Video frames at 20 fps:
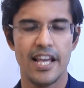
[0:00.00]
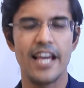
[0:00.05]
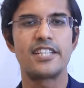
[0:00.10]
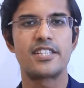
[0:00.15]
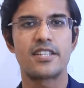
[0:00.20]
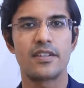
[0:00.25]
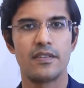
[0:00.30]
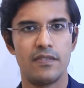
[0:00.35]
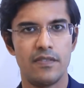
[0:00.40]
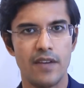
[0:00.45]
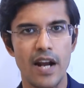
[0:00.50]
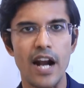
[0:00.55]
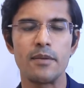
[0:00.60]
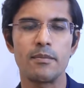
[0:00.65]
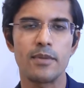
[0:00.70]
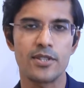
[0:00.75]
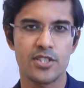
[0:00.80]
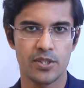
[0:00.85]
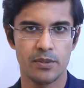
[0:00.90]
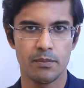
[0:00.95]
It's
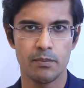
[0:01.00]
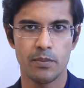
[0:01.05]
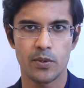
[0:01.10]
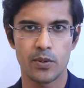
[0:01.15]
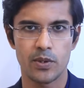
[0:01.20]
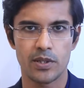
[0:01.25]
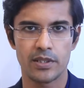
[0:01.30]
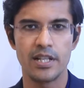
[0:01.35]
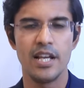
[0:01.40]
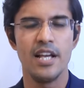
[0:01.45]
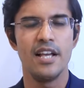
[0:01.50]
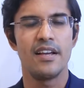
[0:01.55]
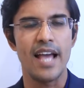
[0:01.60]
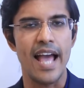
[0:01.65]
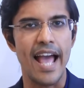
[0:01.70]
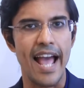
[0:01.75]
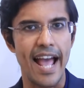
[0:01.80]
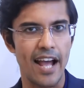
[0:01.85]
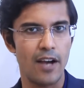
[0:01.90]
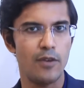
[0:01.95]
very much important
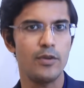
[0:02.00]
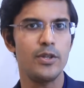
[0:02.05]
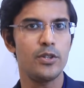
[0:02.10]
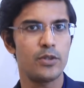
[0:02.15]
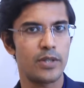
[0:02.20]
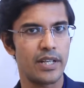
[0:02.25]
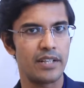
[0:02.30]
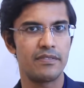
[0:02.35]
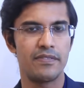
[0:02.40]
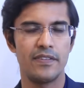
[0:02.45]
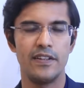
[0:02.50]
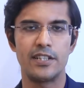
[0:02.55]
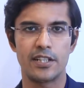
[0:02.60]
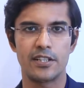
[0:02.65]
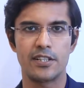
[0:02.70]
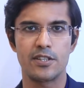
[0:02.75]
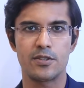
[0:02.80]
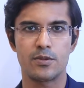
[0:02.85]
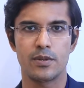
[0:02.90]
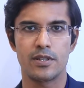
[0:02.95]
how you can
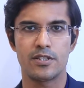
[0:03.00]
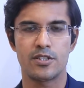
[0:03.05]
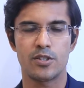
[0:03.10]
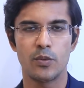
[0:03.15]
filter this one.